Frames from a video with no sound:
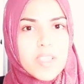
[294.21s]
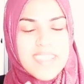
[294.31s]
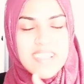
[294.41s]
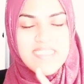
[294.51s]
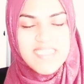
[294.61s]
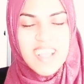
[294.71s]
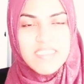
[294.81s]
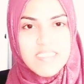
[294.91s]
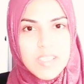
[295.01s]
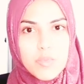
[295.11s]
the
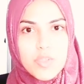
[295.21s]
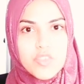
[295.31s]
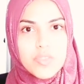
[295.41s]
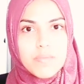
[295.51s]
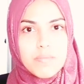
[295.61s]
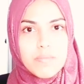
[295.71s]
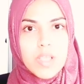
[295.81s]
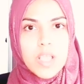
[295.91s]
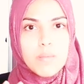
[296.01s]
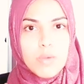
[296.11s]
exact same reason,
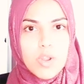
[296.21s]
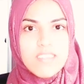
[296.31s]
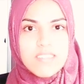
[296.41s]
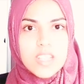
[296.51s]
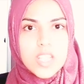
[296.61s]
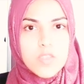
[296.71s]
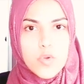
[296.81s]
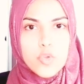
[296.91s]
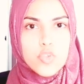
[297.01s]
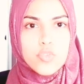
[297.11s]
modesty,
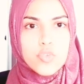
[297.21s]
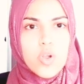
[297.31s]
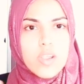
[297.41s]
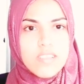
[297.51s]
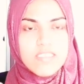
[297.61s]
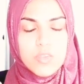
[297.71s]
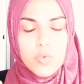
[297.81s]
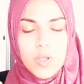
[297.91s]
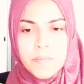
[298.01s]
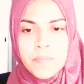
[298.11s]
devotion to God,
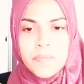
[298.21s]
etc.